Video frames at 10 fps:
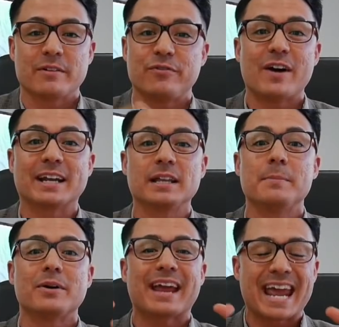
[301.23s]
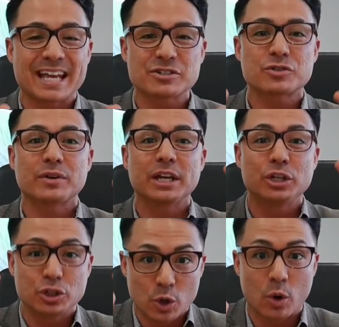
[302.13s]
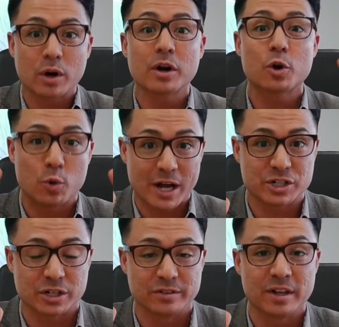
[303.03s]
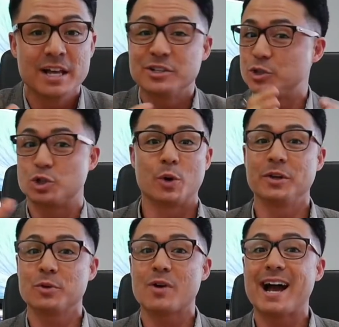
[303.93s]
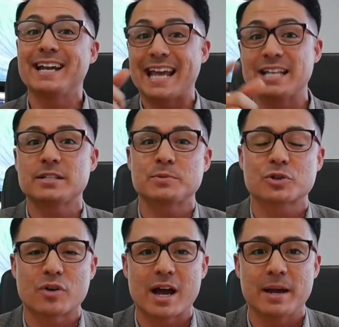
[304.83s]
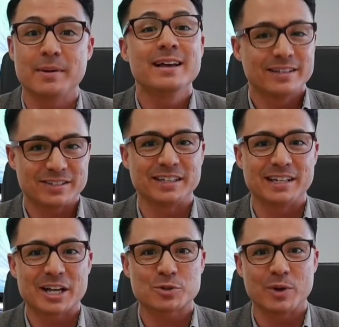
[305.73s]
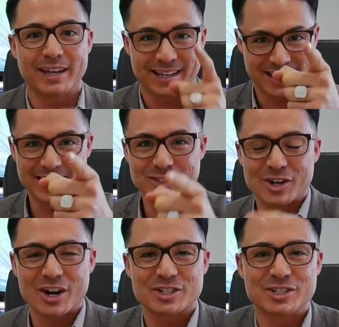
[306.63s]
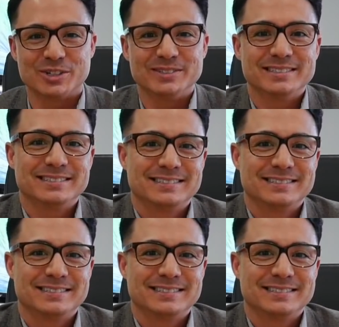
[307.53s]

and finally about answering your questions. So join the ride and subscribe. See you next week, and talk soon.